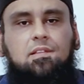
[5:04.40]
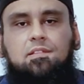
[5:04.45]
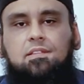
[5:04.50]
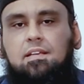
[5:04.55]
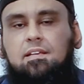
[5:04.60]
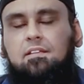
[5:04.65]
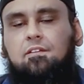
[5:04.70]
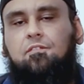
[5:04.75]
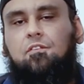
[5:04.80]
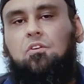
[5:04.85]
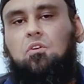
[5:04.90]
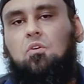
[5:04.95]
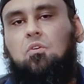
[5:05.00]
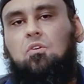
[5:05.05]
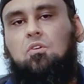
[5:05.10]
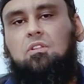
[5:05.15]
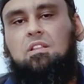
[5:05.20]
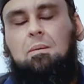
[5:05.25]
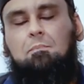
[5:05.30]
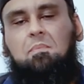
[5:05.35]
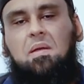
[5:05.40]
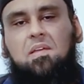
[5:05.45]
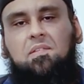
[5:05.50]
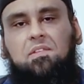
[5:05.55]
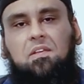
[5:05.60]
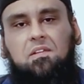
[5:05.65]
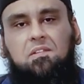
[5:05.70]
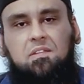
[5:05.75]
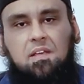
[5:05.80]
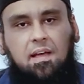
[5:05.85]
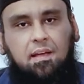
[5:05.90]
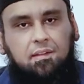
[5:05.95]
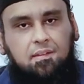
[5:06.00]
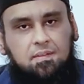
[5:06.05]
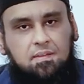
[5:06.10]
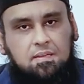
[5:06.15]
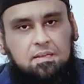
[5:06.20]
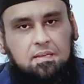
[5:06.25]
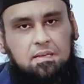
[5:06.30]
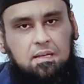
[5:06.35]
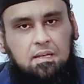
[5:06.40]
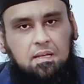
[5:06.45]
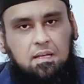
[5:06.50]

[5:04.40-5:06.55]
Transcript: these things if you don't know the basic science?